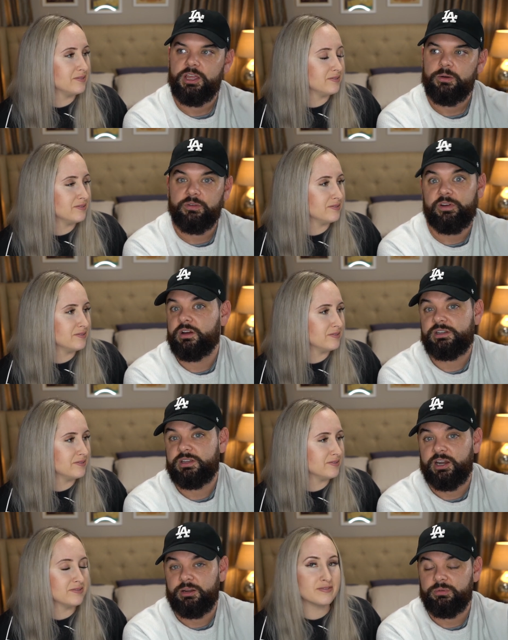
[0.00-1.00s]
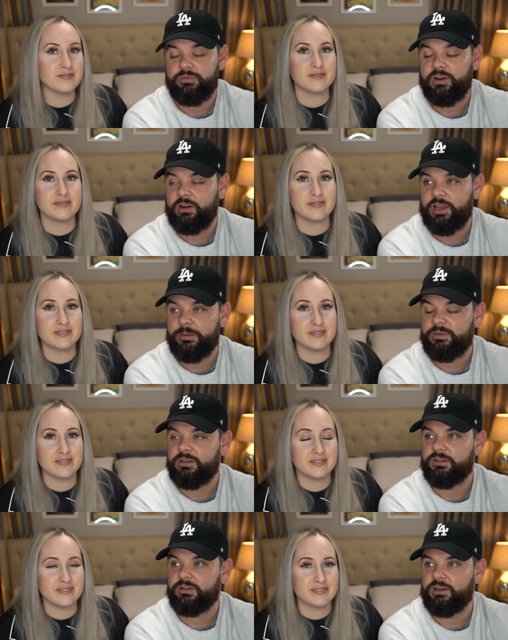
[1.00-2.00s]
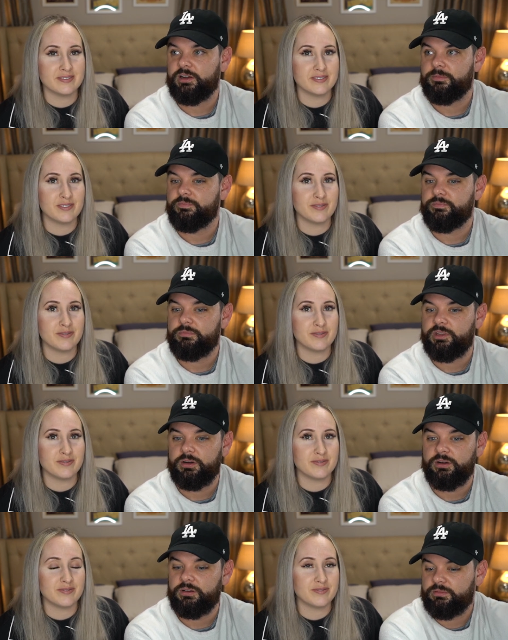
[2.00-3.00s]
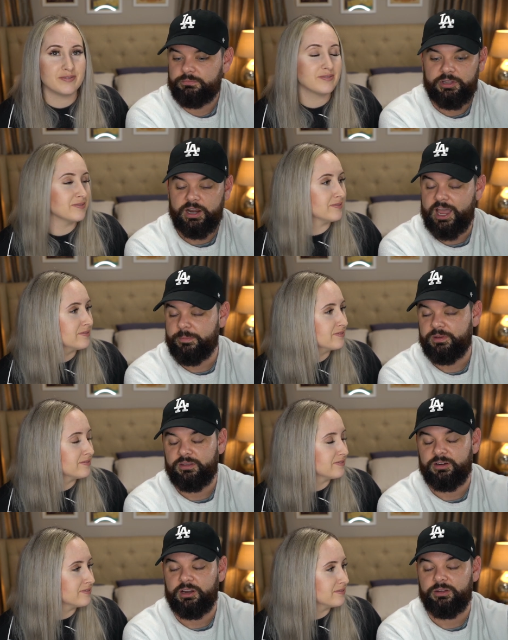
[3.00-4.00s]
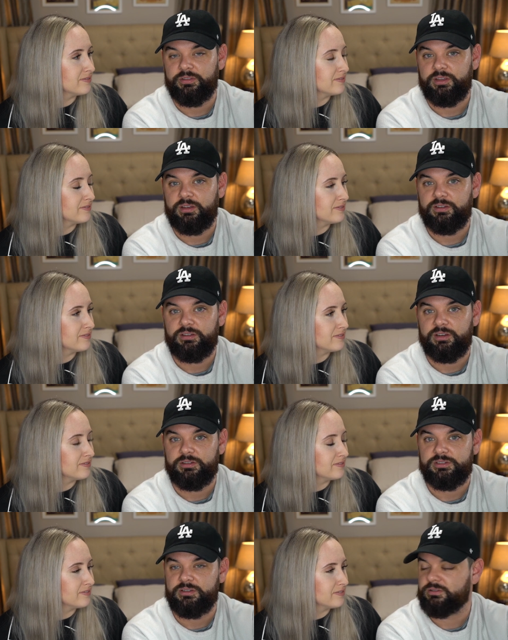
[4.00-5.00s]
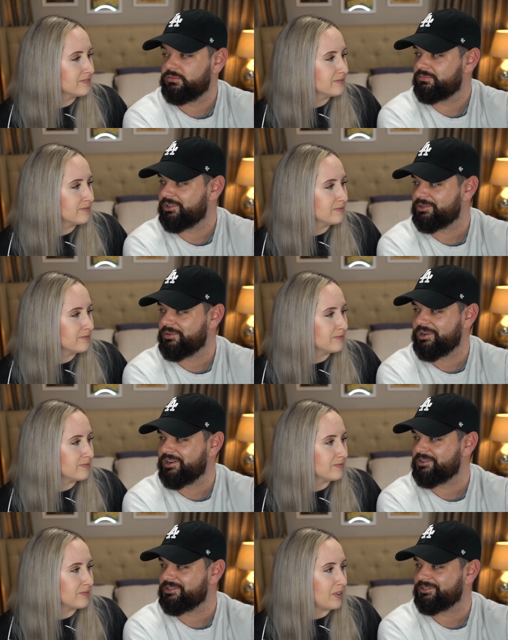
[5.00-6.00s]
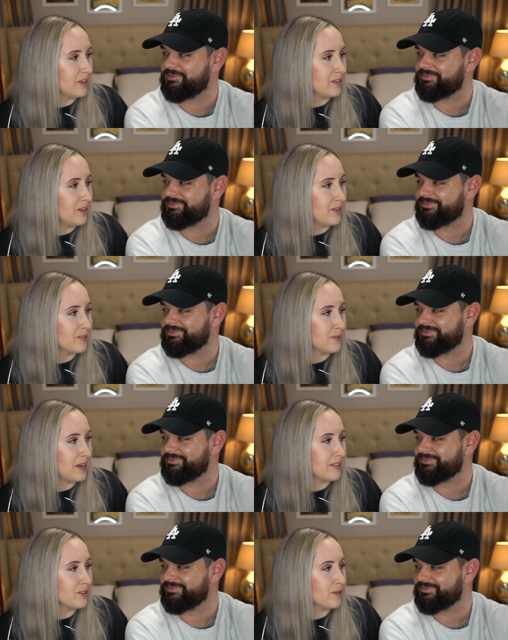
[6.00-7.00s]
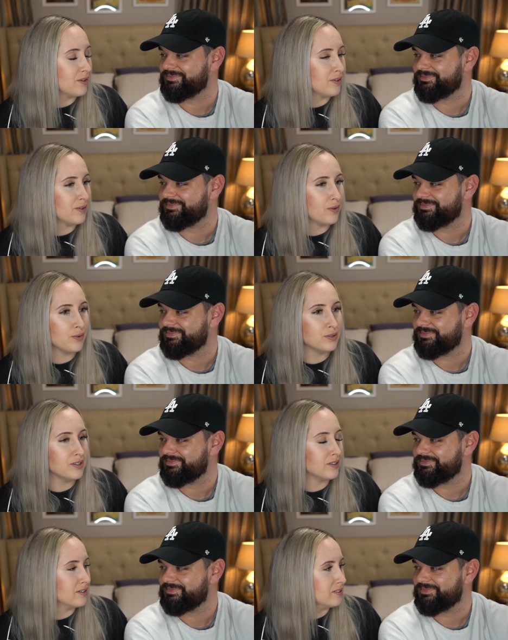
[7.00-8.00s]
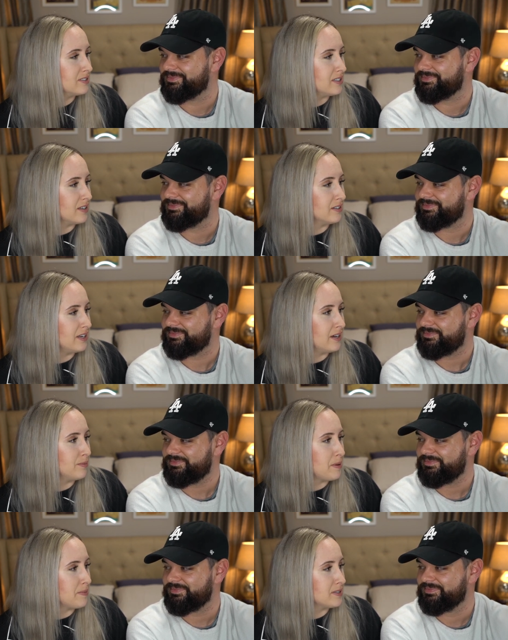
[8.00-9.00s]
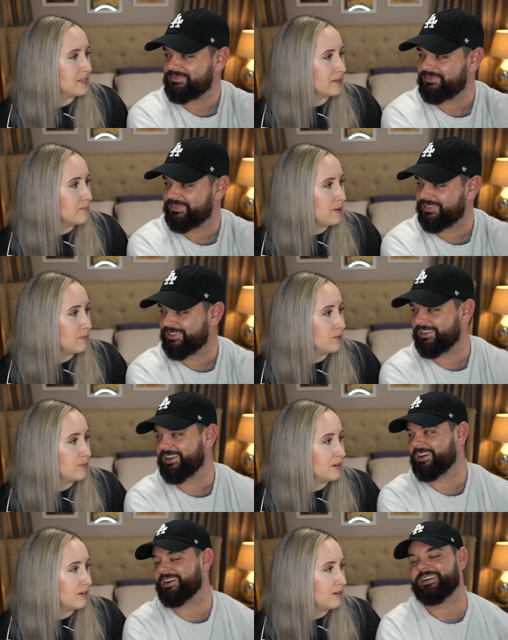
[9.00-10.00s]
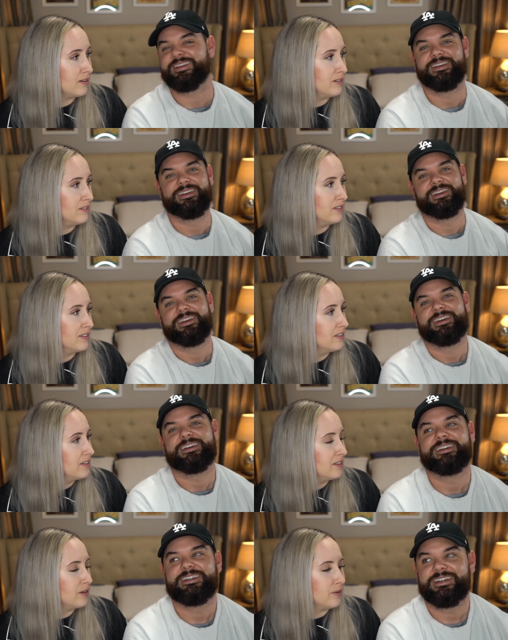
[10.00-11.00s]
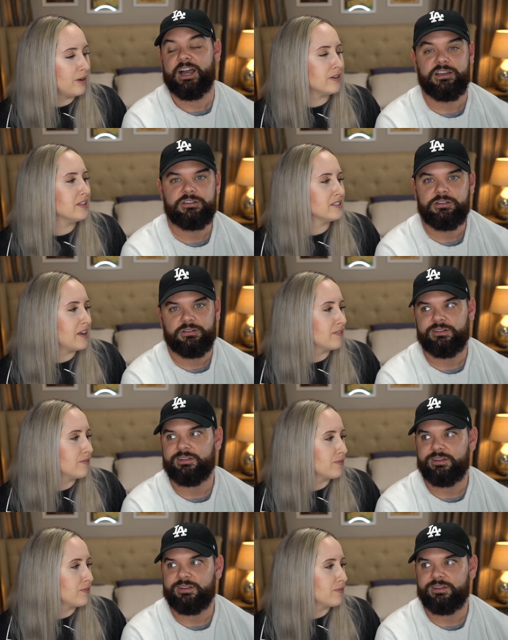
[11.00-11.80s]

Speaker 1: we're very excited. We're very happy. Um, they're they're happy. They're healthy. You know, so that's what matters.
Speaker 2: I know. We got the older son now. Maybe second baby will be yeah. a girl. Well, let's have the